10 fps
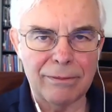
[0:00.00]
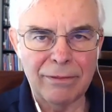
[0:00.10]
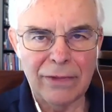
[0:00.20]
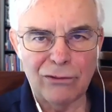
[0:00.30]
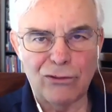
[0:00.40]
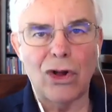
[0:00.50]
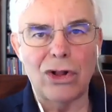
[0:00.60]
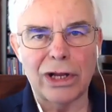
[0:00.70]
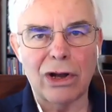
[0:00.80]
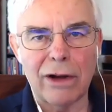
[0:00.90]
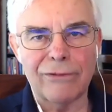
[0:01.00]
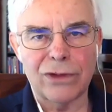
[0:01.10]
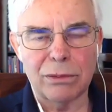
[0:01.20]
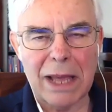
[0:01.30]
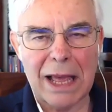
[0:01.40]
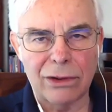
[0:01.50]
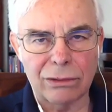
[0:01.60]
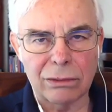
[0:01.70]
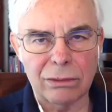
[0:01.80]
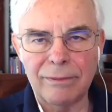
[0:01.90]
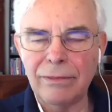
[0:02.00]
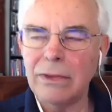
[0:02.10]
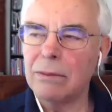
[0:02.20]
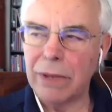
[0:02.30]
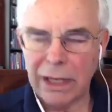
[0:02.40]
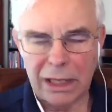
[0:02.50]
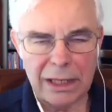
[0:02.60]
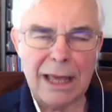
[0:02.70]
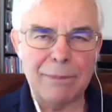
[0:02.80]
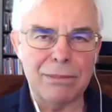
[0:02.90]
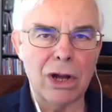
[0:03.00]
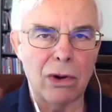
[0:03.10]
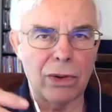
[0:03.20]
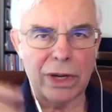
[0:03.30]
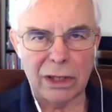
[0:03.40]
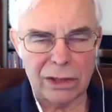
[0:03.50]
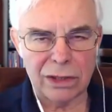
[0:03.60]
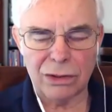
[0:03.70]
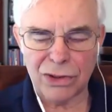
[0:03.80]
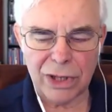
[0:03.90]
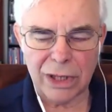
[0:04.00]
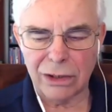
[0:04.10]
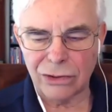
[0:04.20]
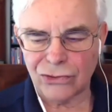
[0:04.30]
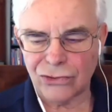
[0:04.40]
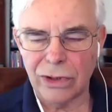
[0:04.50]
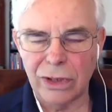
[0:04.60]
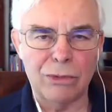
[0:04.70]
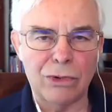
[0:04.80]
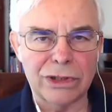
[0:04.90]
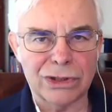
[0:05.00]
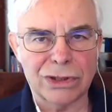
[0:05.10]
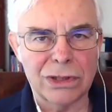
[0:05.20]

falling off the mountain, but he kept yeah. going. He didn't think his dream was